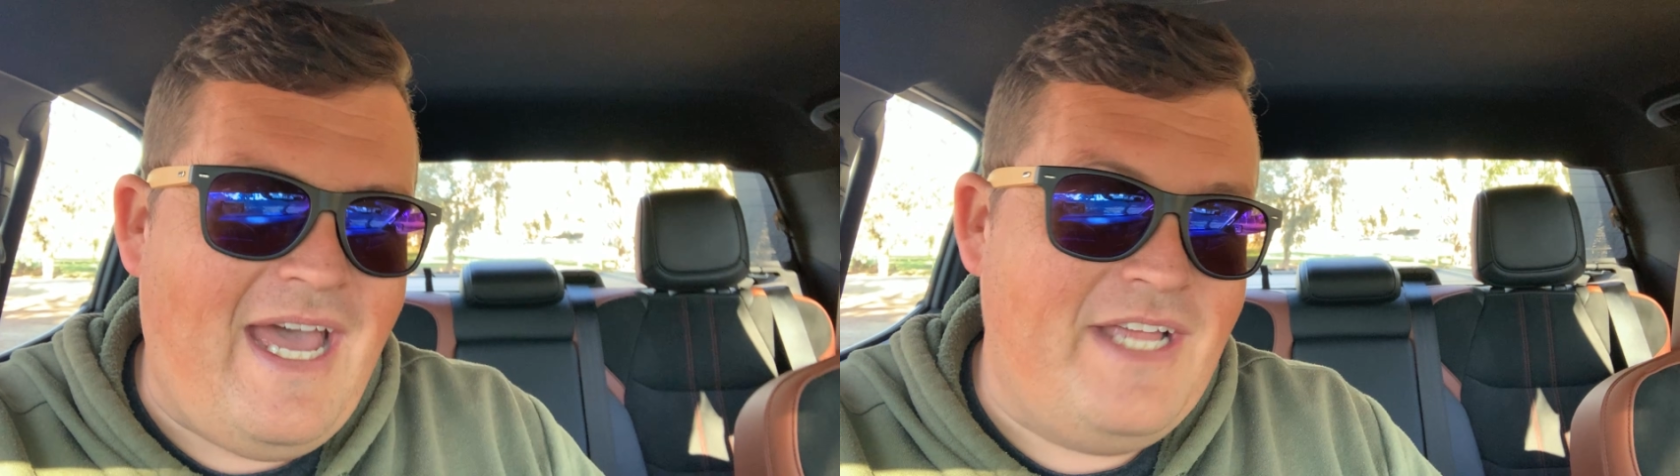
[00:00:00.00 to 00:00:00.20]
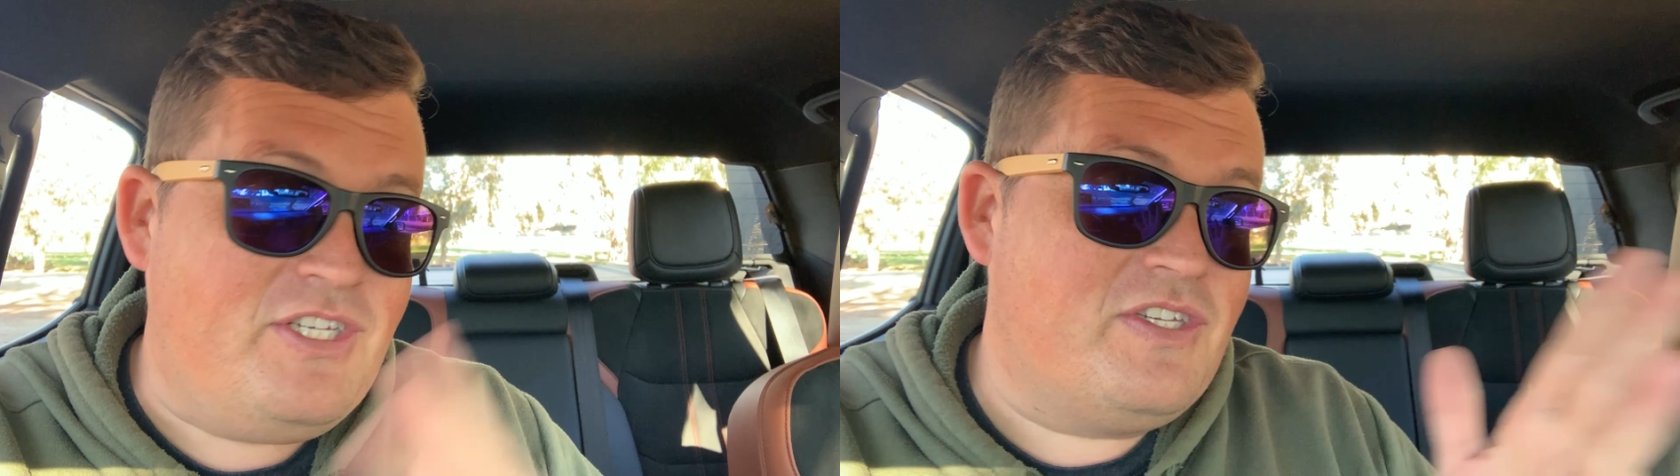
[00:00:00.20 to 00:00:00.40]

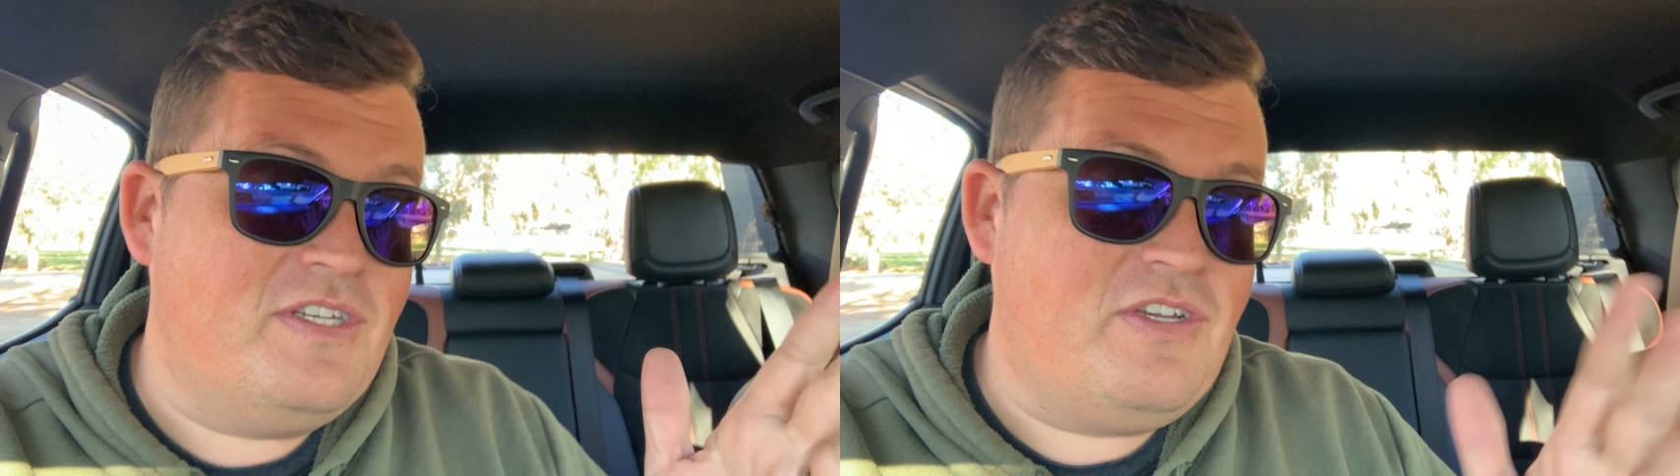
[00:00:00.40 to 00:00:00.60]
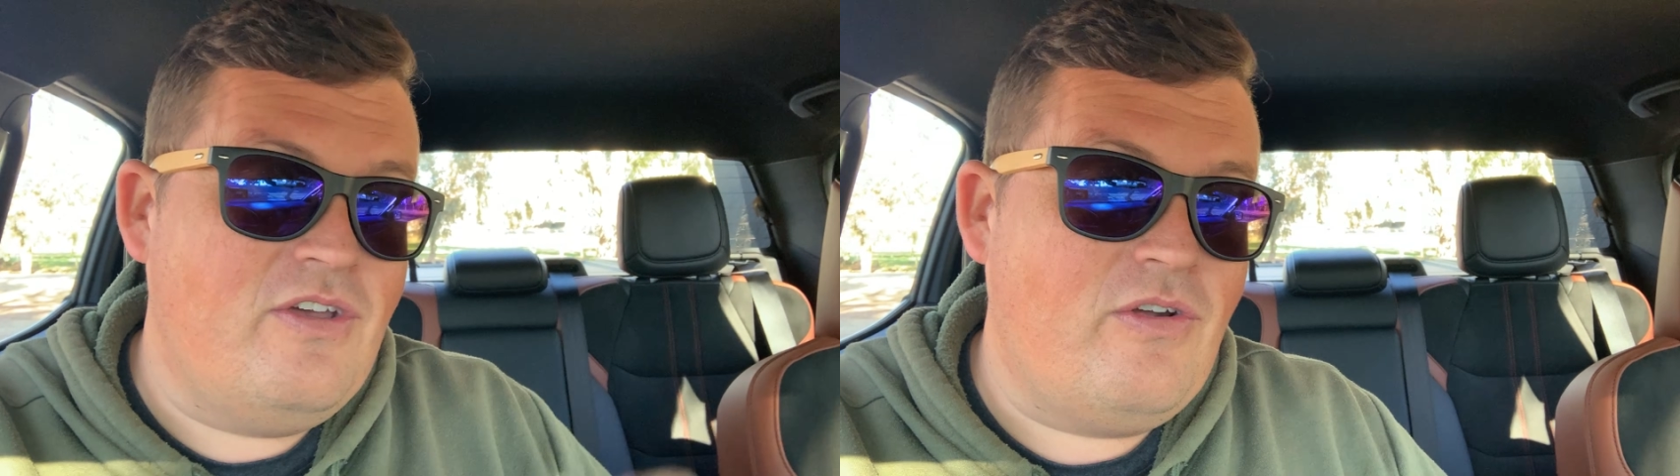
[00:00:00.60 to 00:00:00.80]
just to
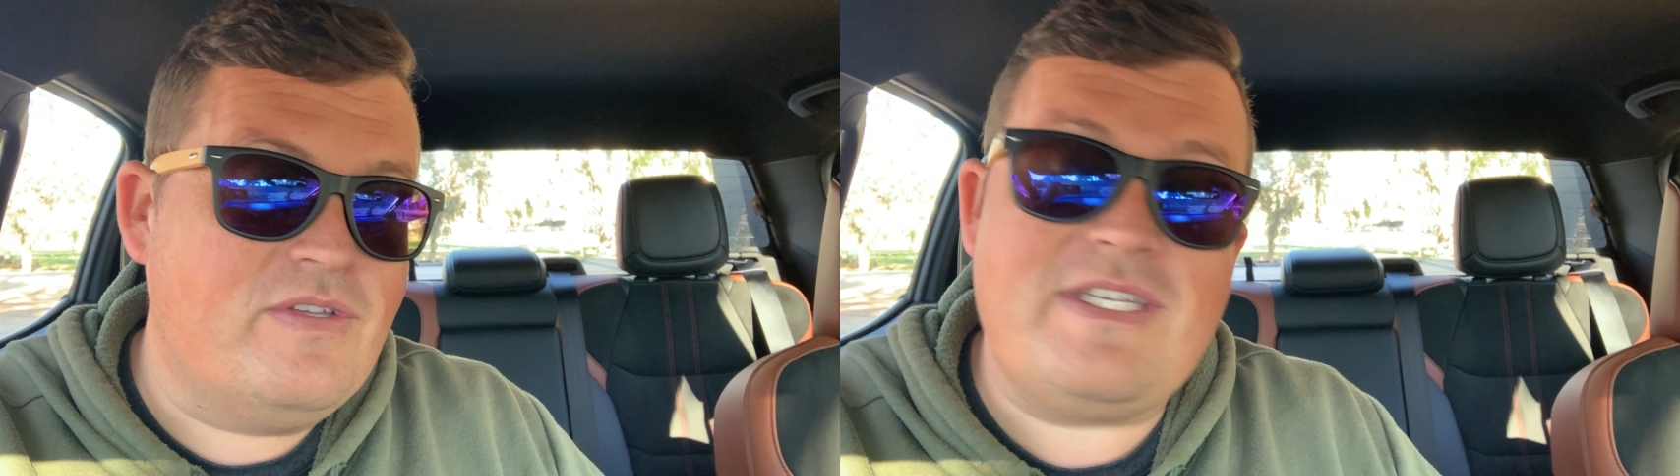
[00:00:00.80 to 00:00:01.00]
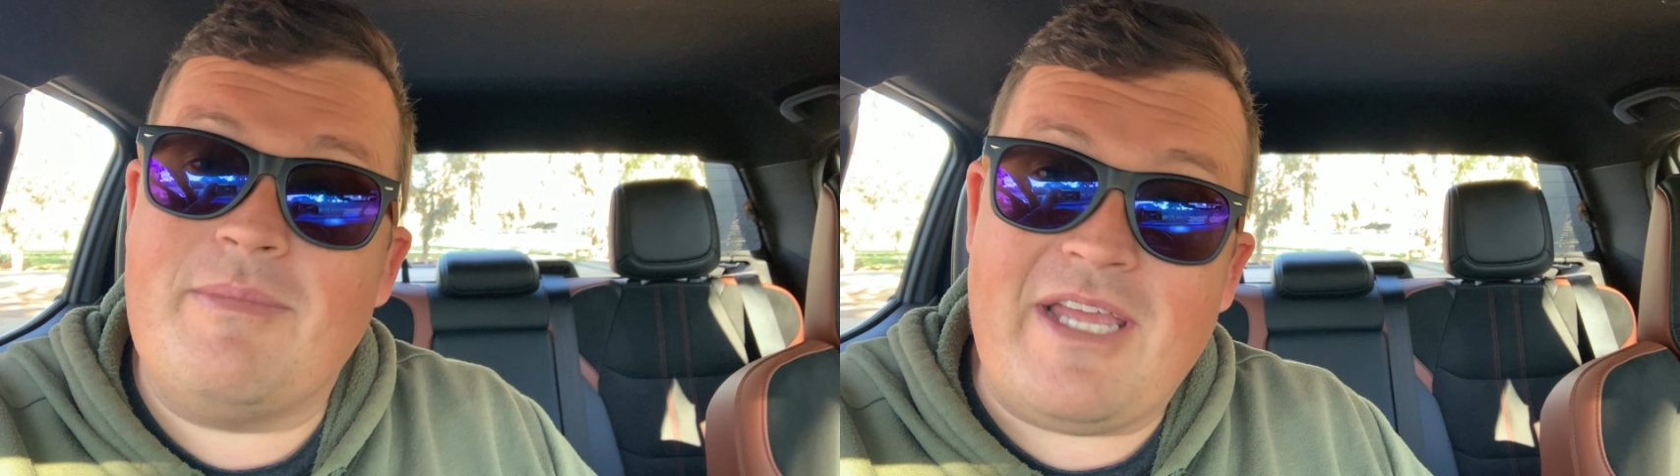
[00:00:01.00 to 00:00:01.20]
turn on
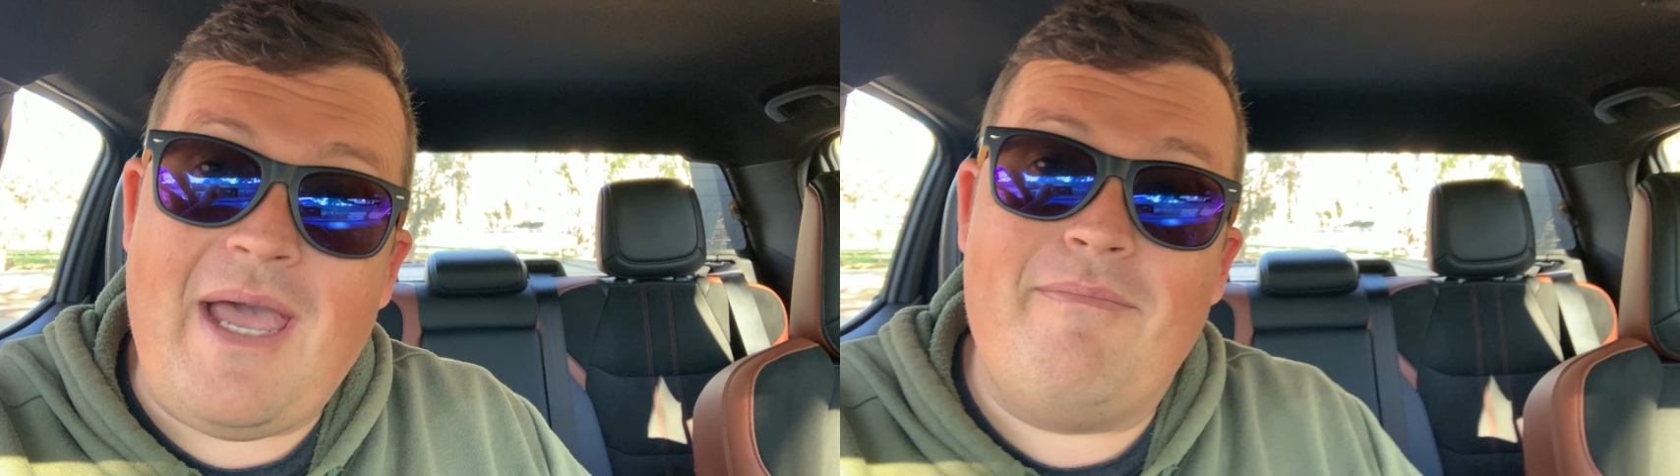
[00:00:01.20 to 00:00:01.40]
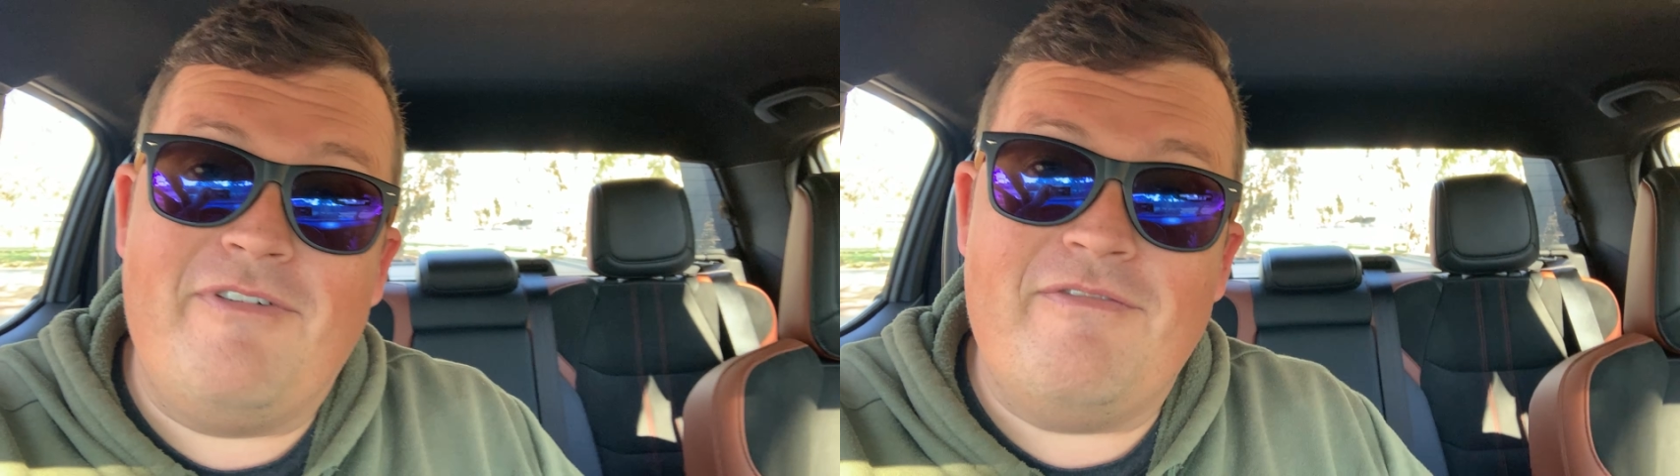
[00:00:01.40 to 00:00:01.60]
some of the
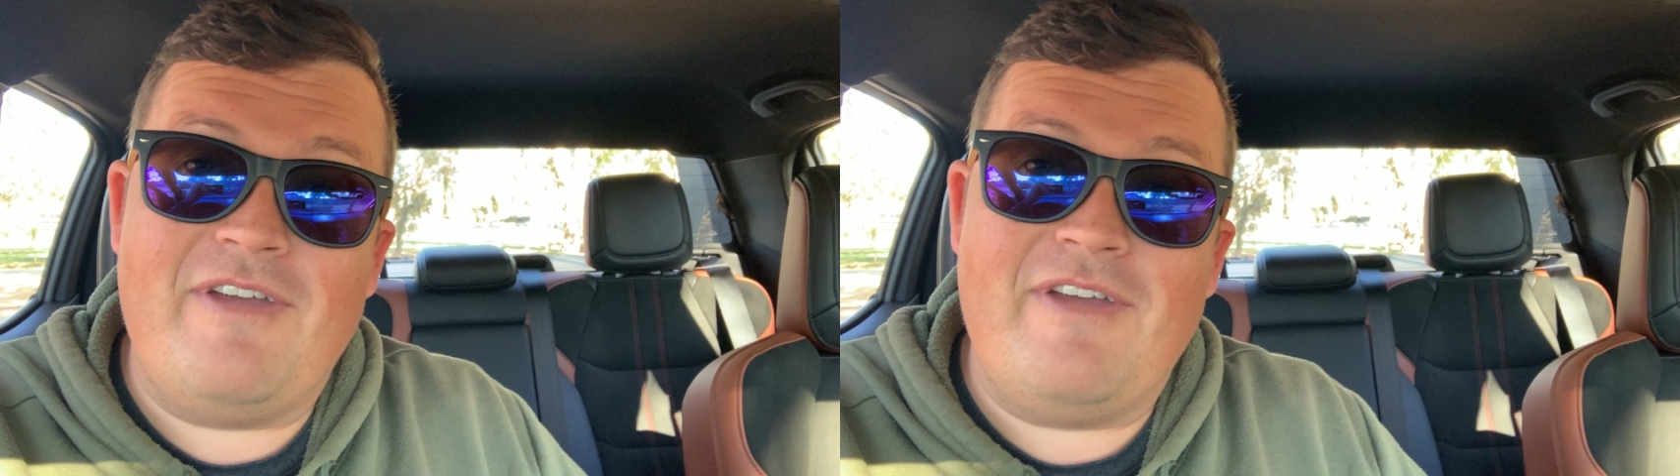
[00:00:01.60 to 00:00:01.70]
comfort